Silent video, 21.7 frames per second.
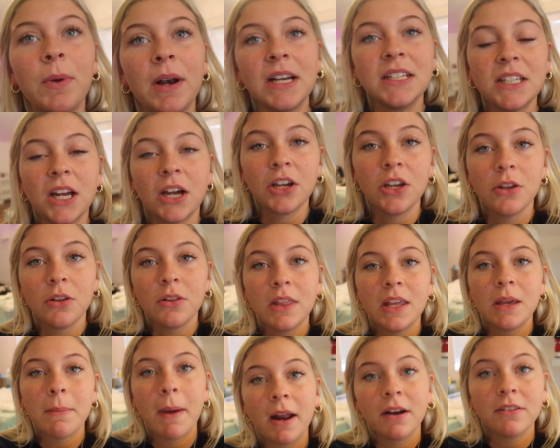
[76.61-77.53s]
when I tell you
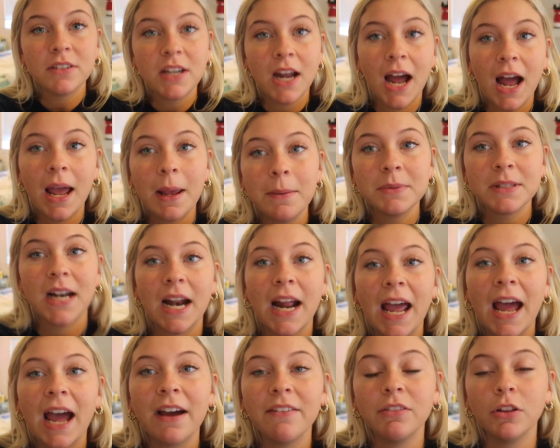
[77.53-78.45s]
the amount of times I
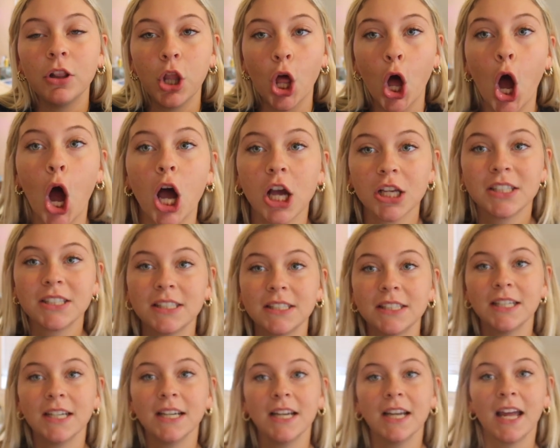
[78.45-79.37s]
have
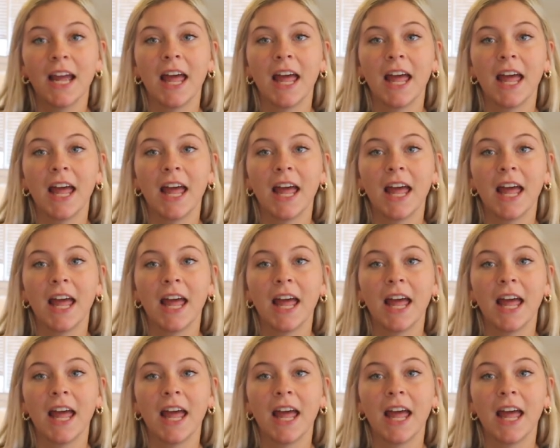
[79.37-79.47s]
lost